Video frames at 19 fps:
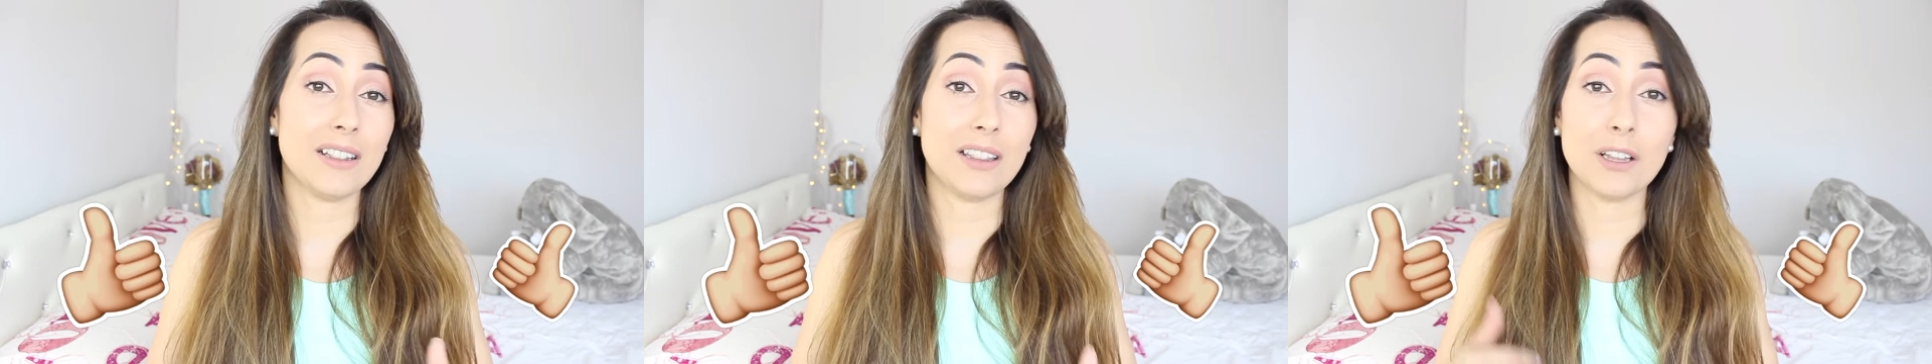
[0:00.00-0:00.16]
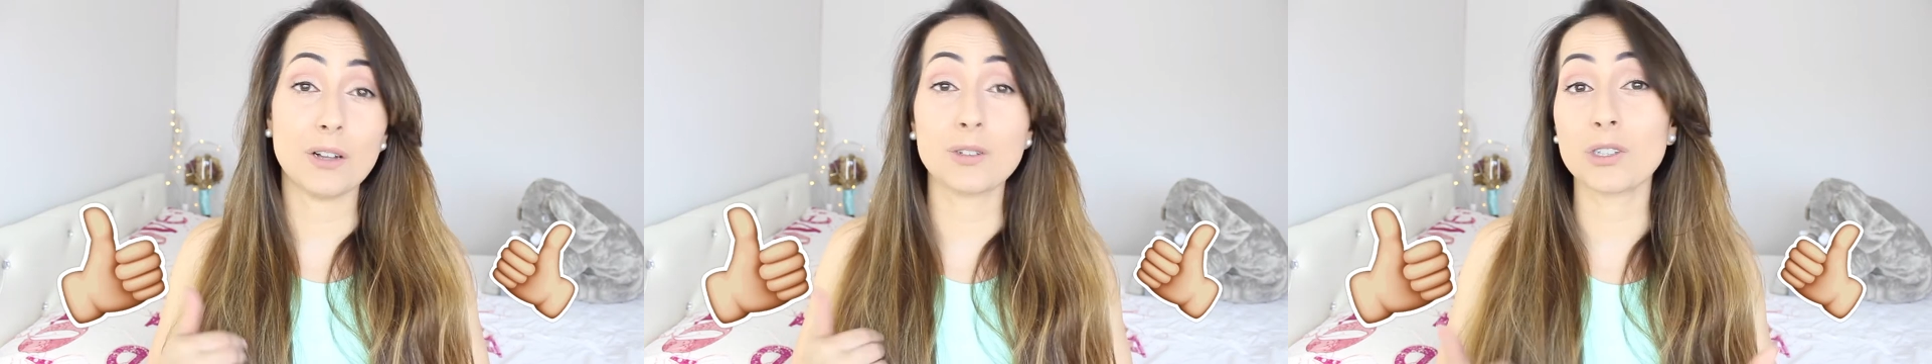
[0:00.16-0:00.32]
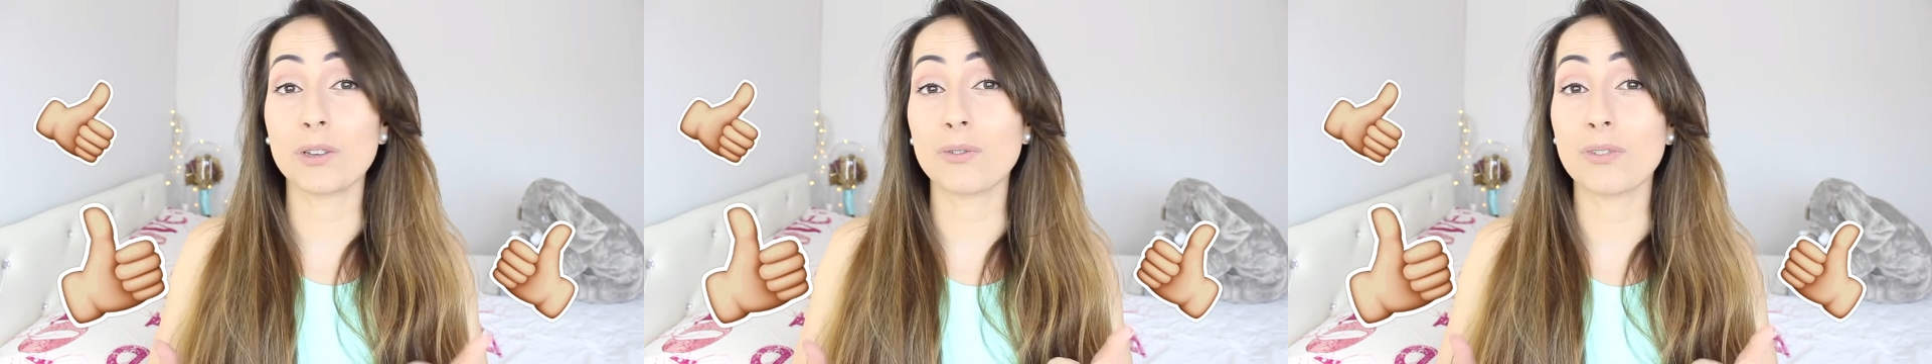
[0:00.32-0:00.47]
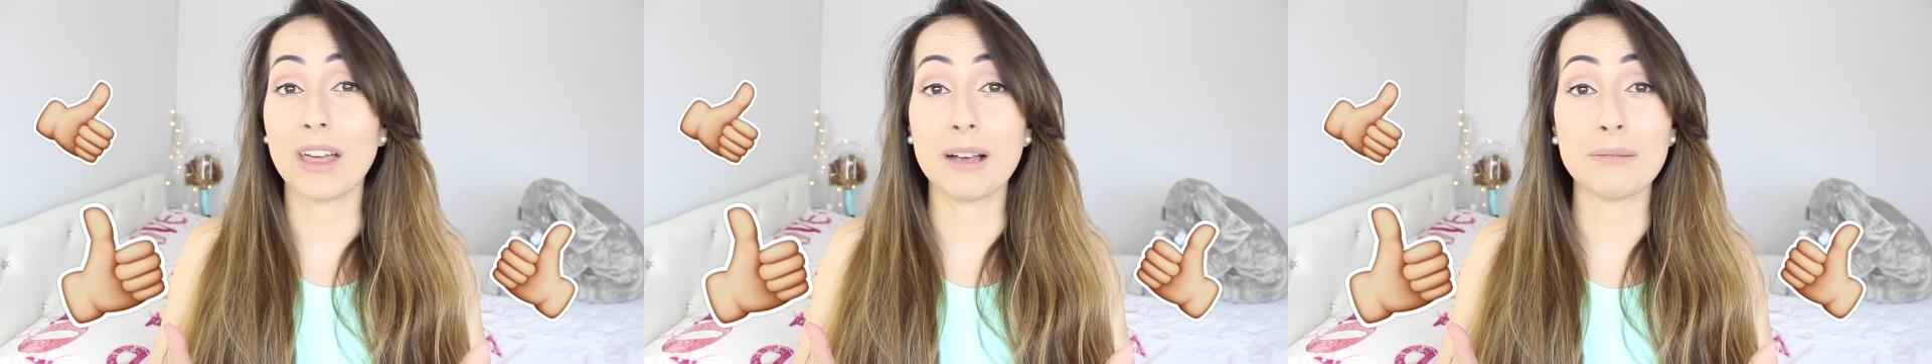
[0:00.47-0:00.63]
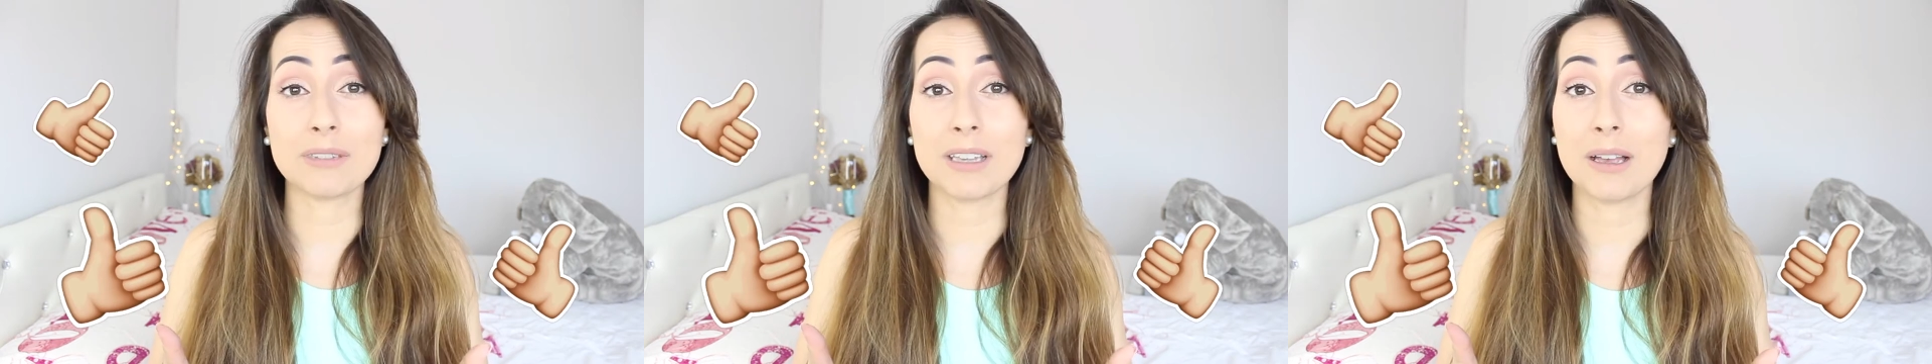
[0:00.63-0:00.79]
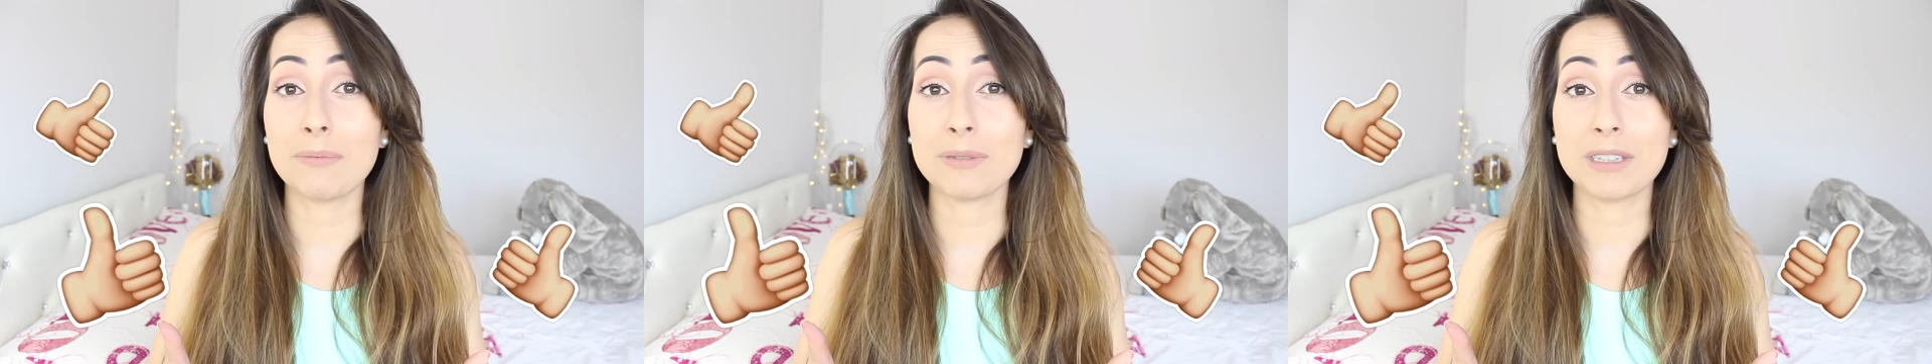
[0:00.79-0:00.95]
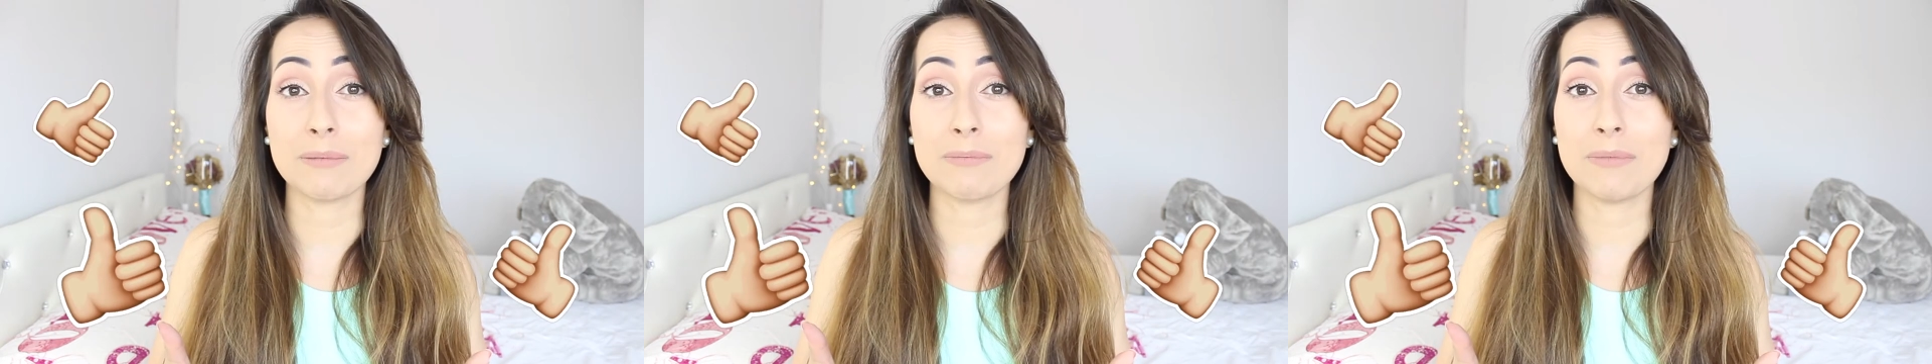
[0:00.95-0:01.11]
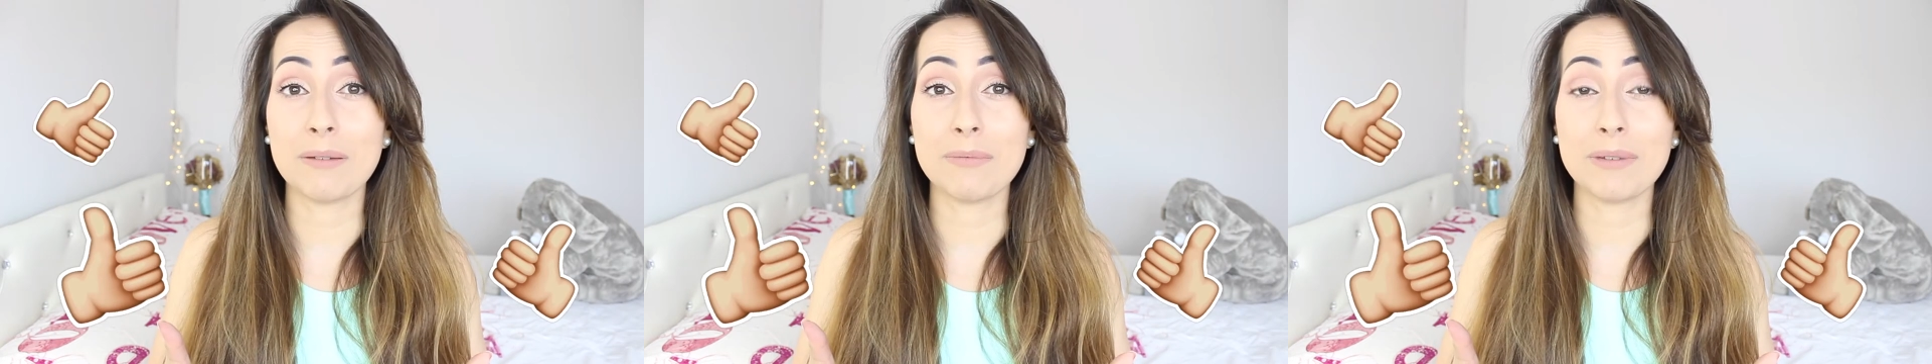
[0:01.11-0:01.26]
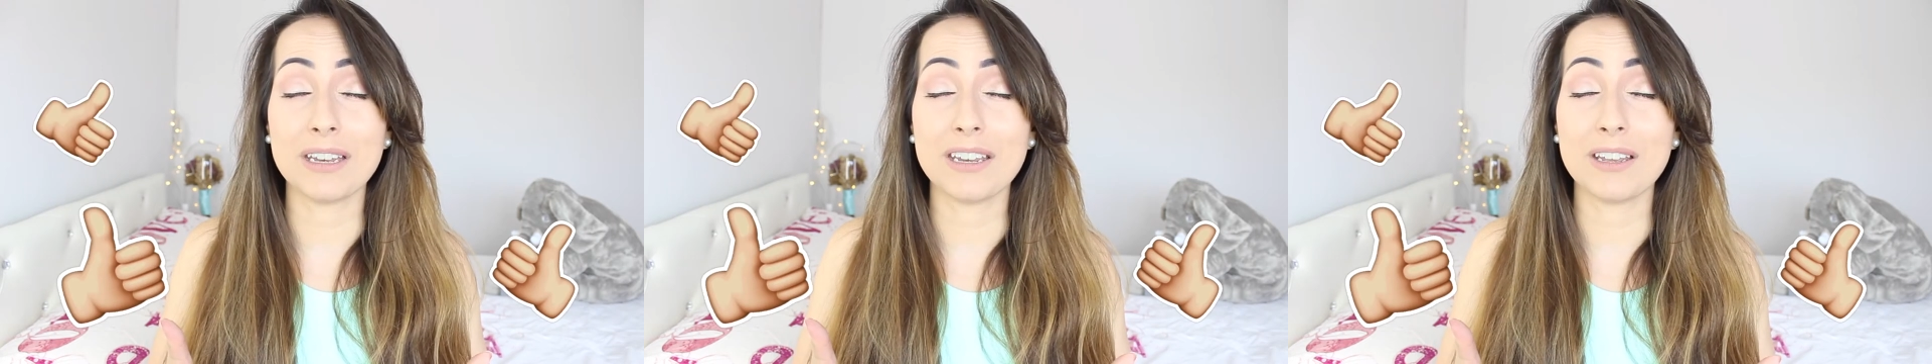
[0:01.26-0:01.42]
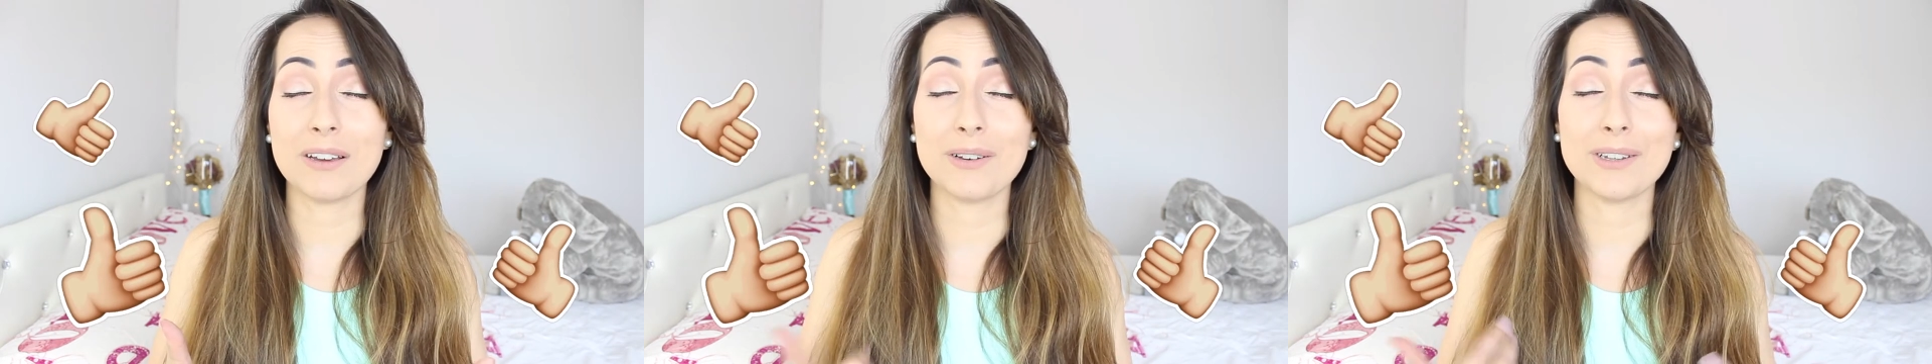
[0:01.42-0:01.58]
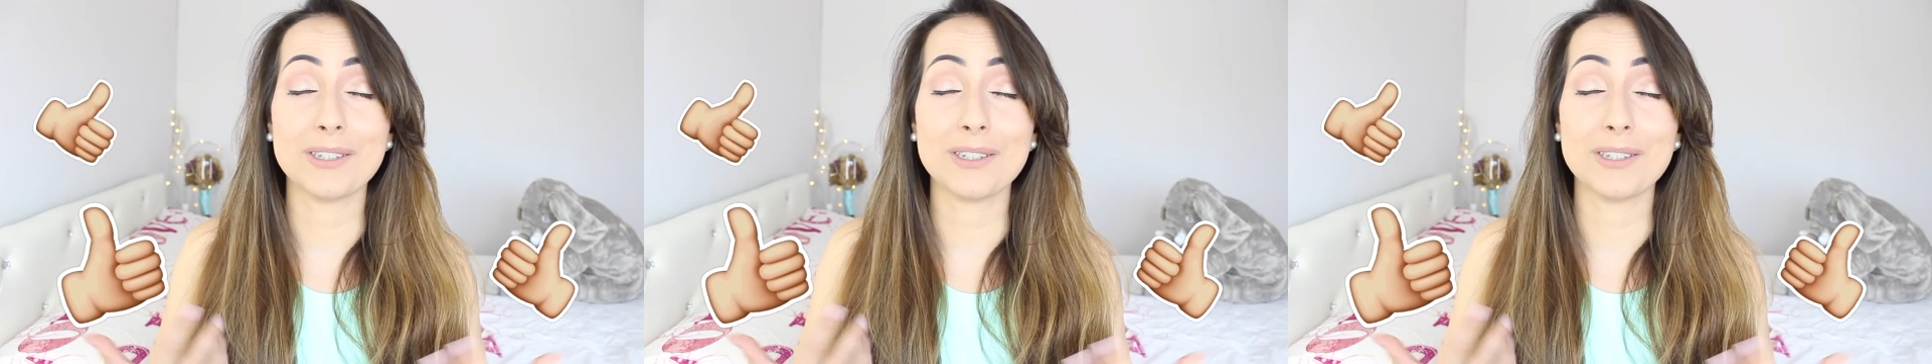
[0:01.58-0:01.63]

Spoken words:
lots of thumbs ups in my video,